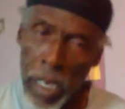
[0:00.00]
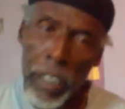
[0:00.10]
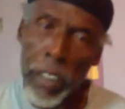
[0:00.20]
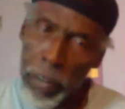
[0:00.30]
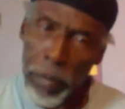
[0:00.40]

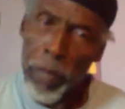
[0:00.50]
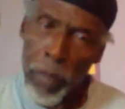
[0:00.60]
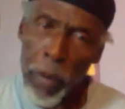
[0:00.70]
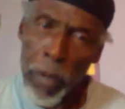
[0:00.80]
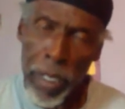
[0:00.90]
It could be
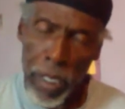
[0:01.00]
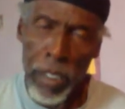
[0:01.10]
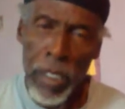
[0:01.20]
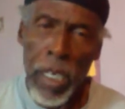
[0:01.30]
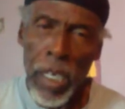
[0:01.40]

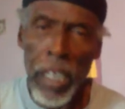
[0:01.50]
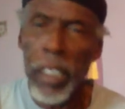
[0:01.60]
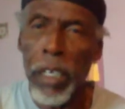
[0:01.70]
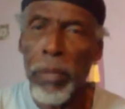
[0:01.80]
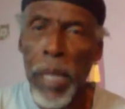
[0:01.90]

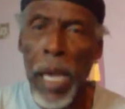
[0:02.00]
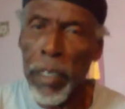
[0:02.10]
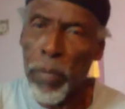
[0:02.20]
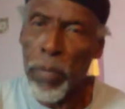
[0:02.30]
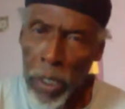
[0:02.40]
it could be
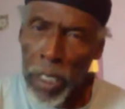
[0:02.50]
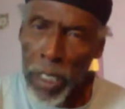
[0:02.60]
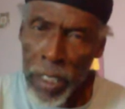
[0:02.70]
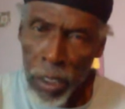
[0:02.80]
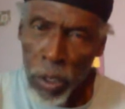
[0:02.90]
an
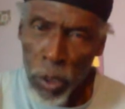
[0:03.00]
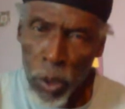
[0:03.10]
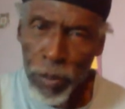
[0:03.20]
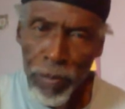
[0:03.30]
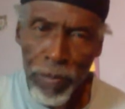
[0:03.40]
important day to
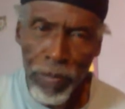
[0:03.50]
you.